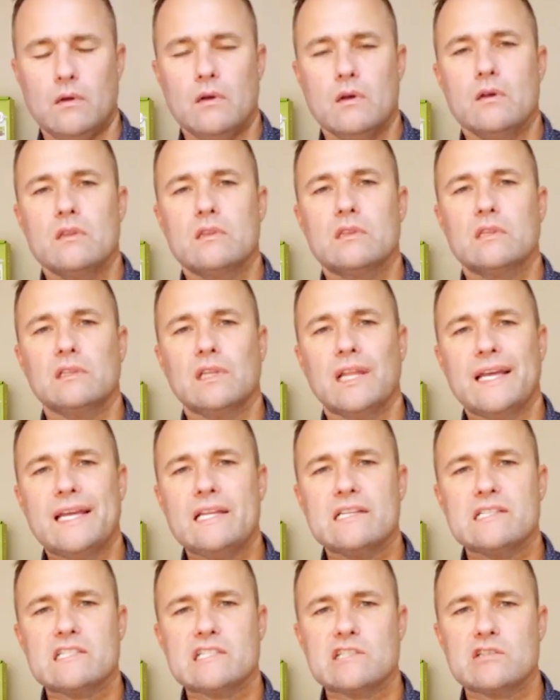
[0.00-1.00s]
The
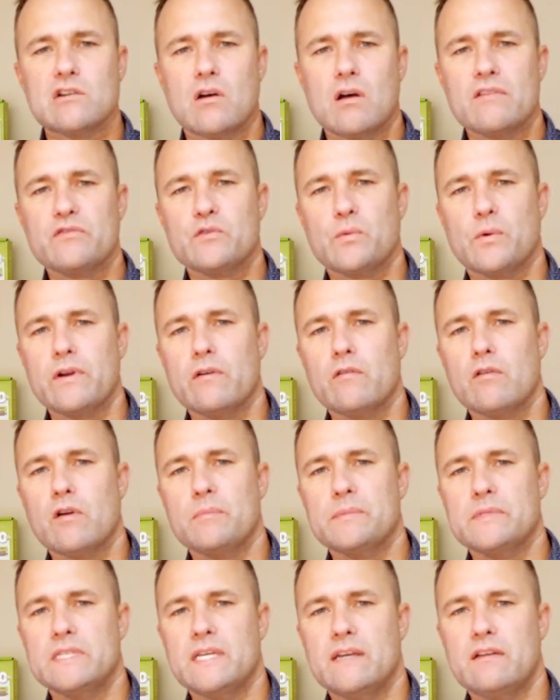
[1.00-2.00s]
latest software
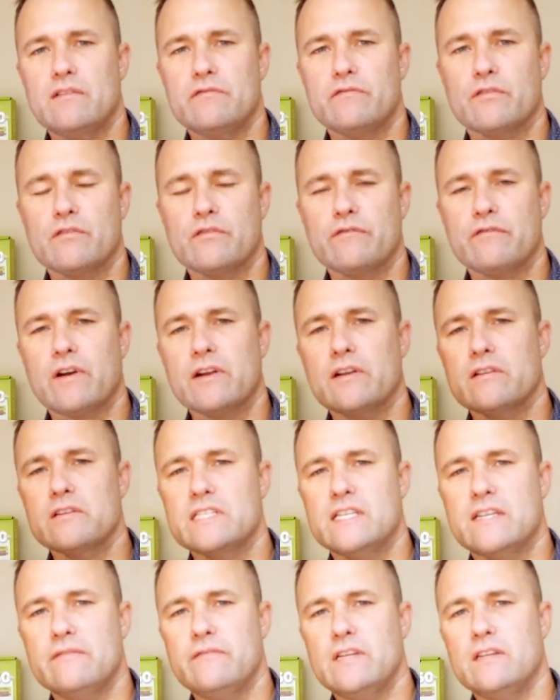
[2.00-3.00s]
update for Fire
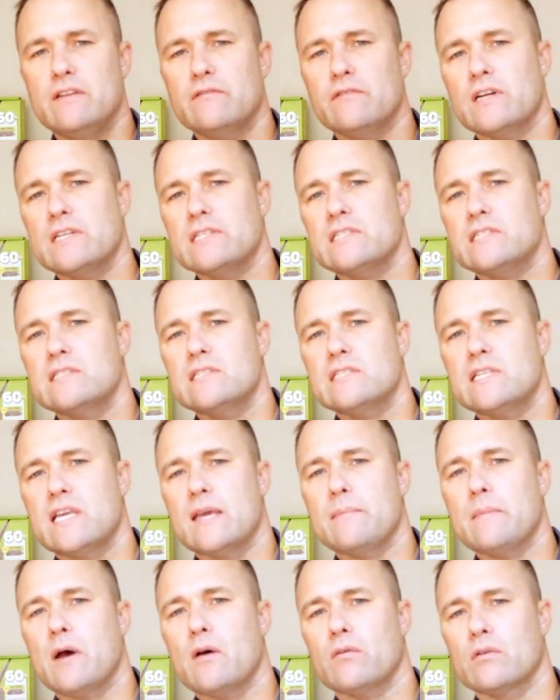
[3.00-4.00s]
TV devices came
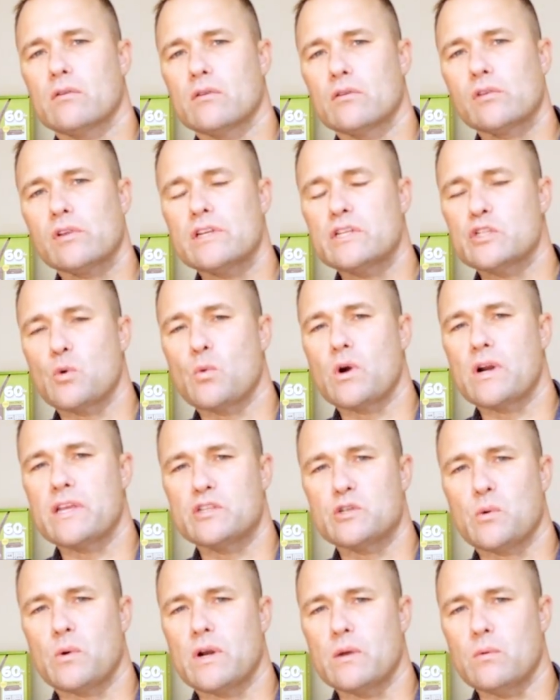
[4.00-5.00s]
out in early
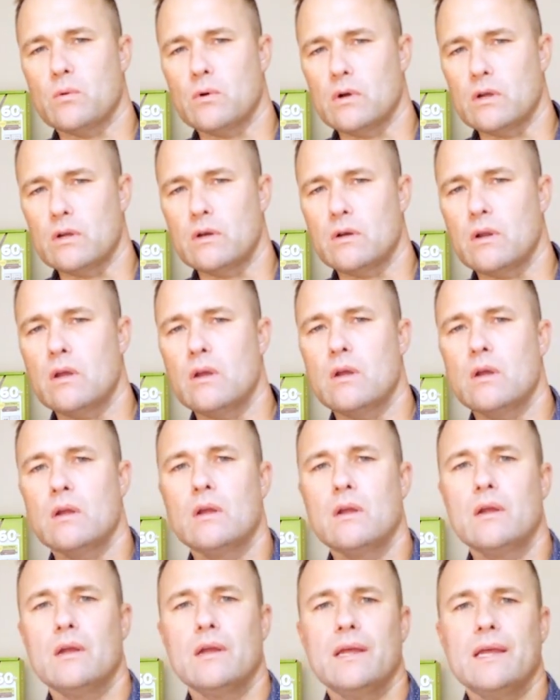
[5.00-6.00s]
2021,
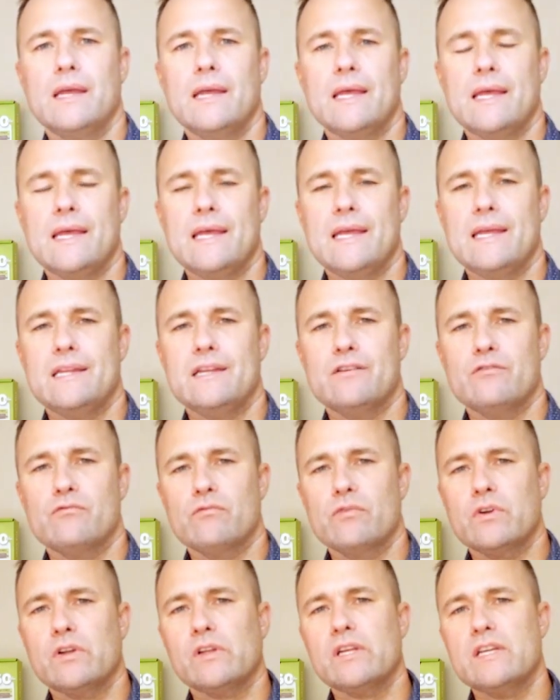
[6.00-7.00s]
and it
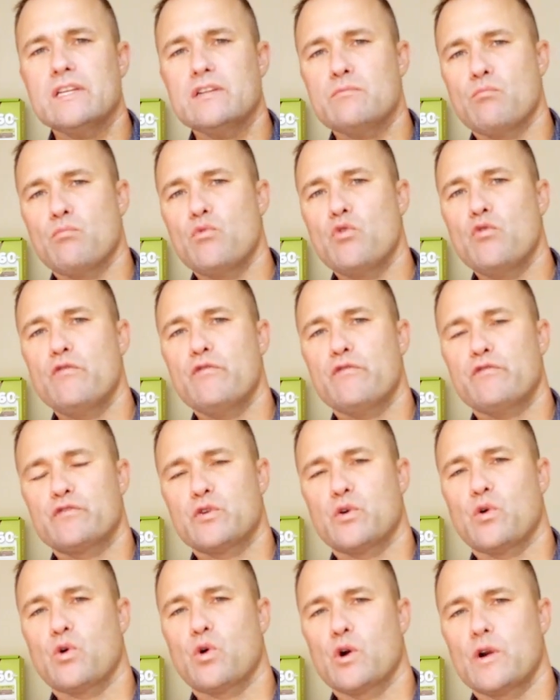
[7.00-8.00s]
really moved
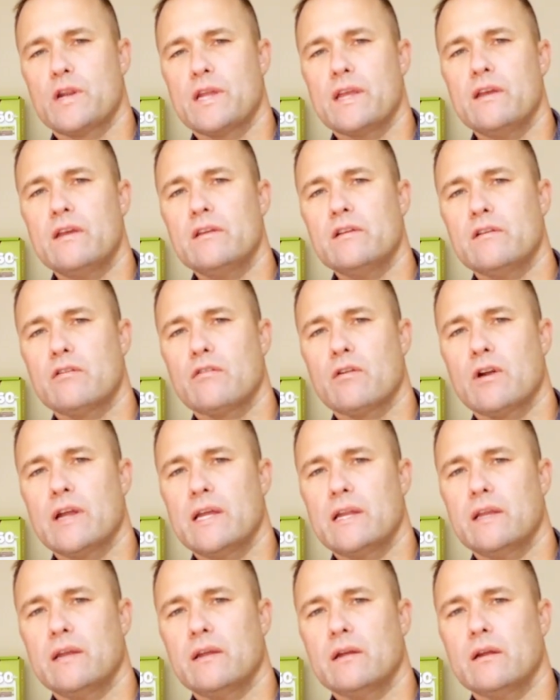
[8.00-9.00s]
toward
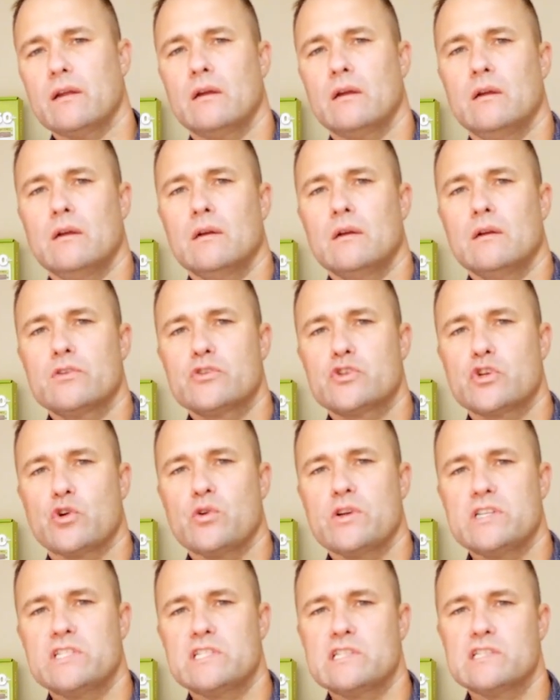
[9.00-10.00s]
integrating
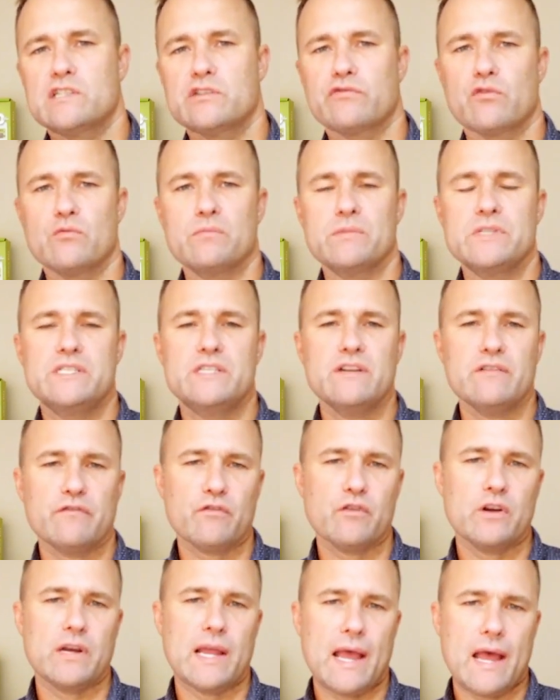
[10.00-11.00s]
choices from
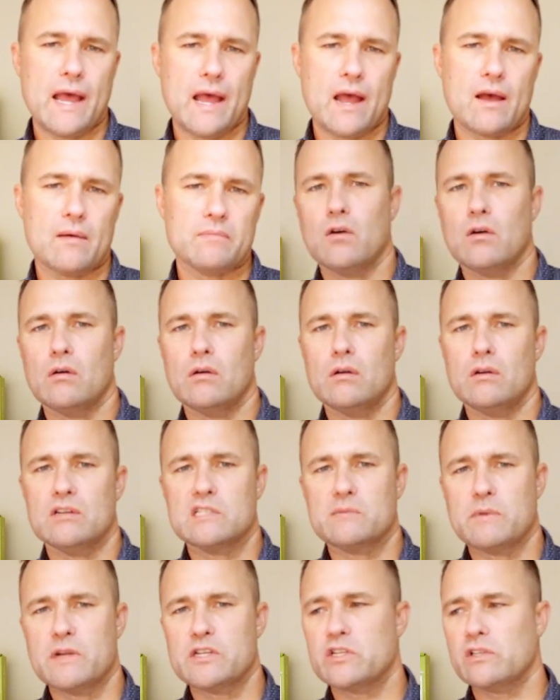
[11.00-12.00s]
different apps,
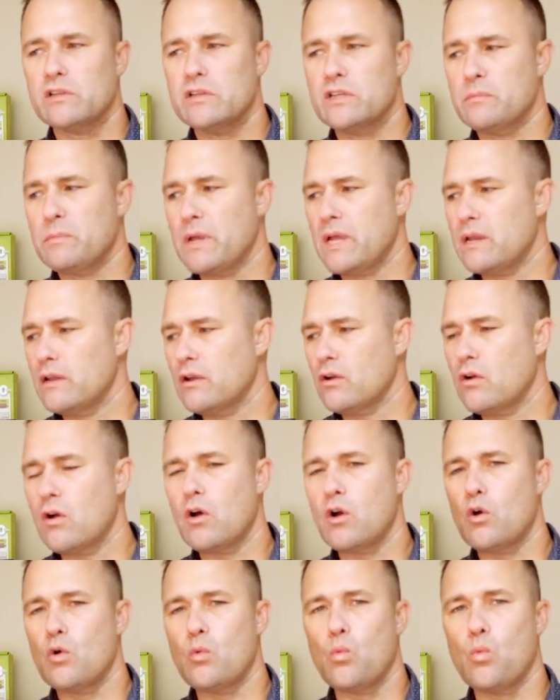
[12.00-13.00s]
especially depending
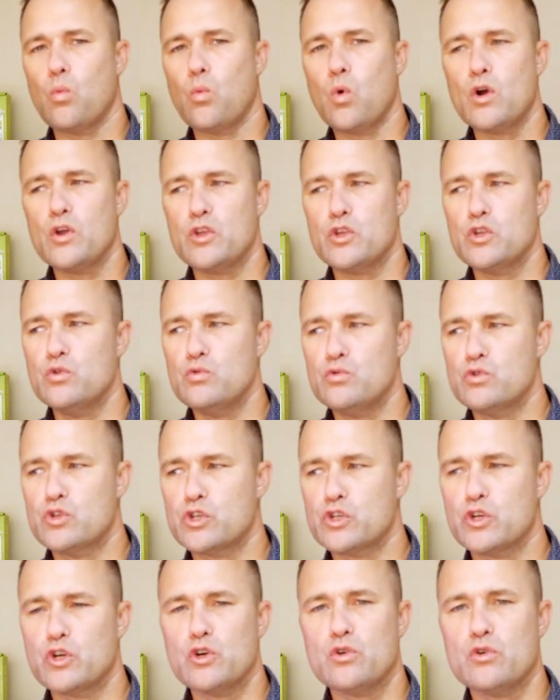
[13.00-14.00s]
on what you
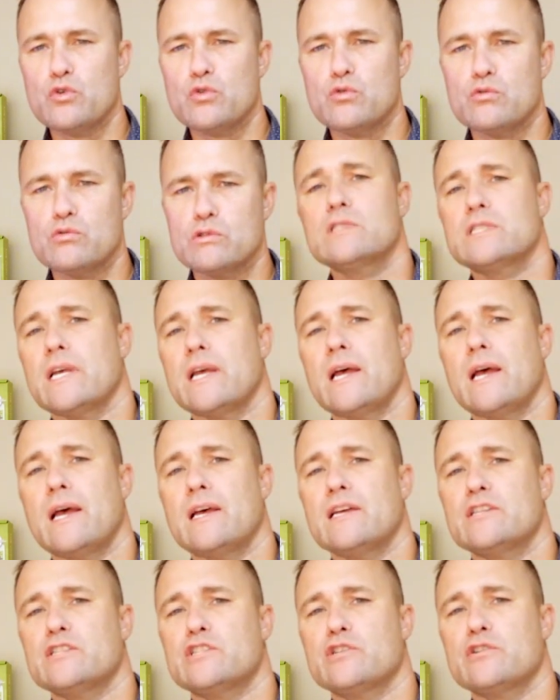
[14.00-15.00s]
chose
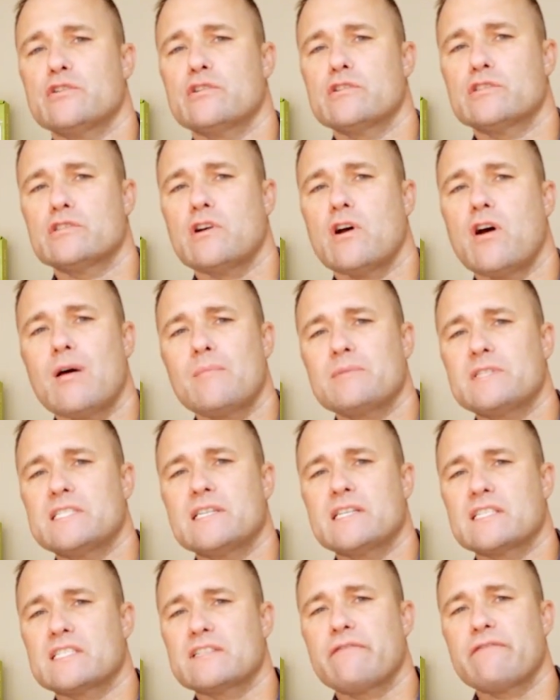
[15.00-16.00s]
as your top
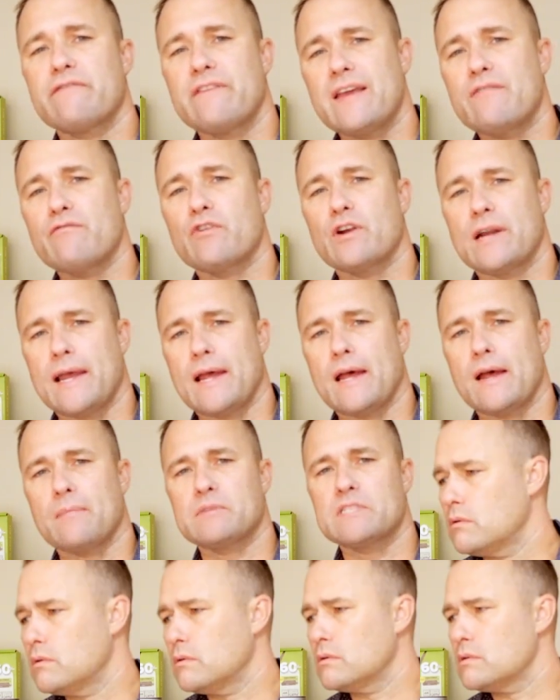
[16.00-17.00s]
6 favorite
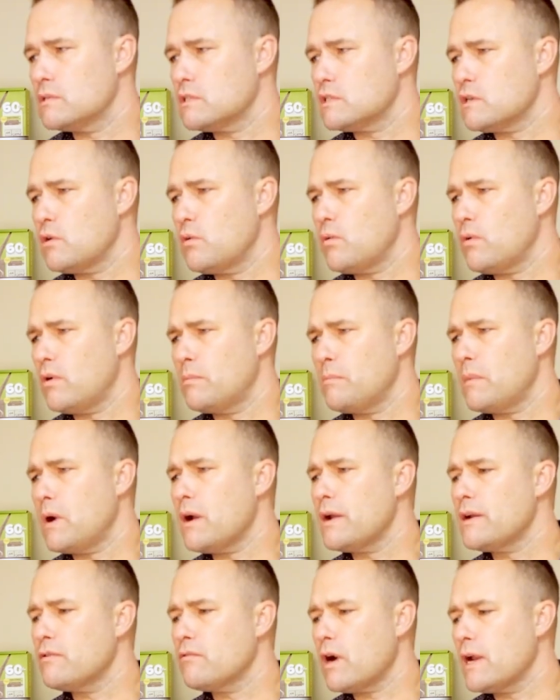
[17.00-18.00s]
apps. So on mine
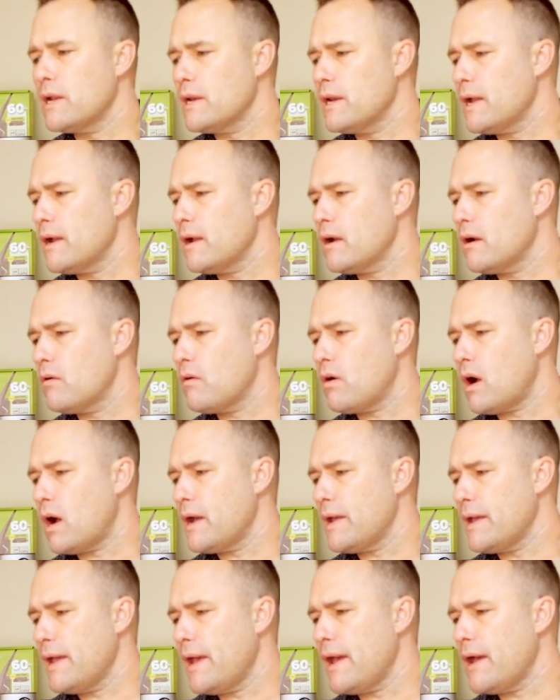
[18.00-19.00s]
right now, I
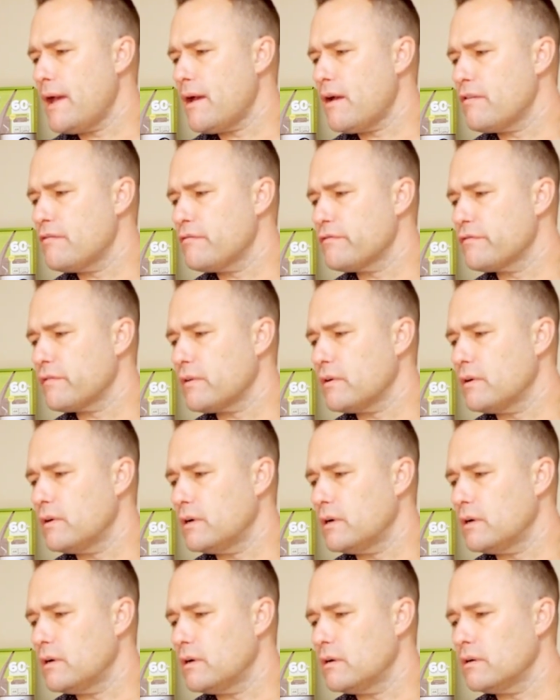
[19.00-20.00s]
have
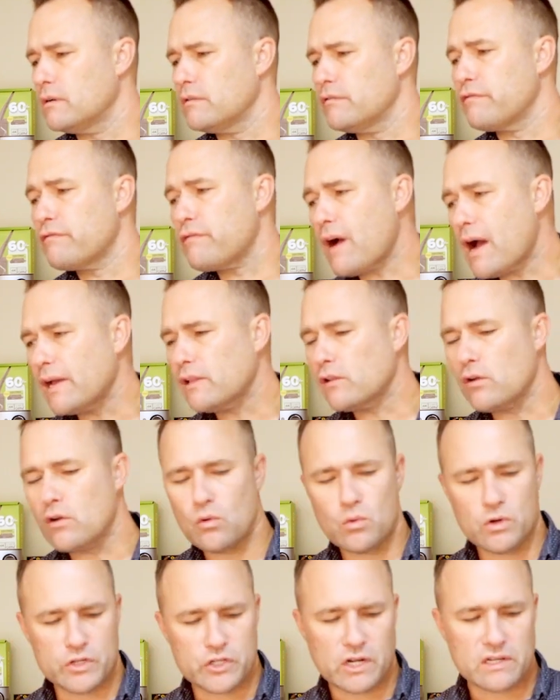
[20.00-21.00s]
Philo,
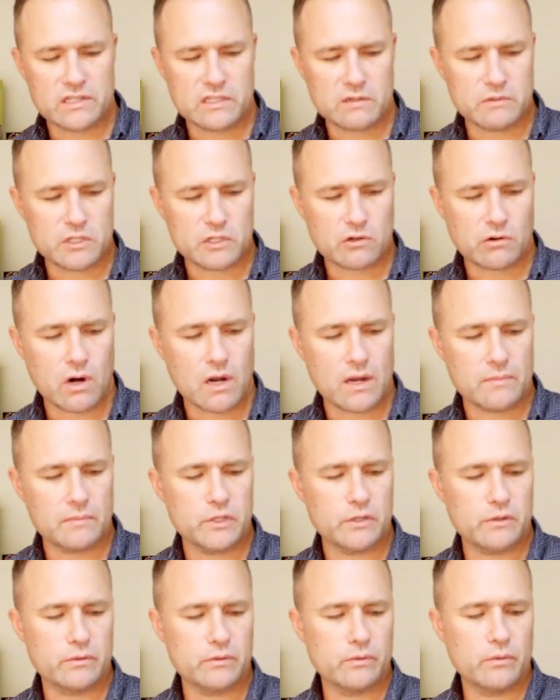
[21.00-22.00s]
which I subscribe to.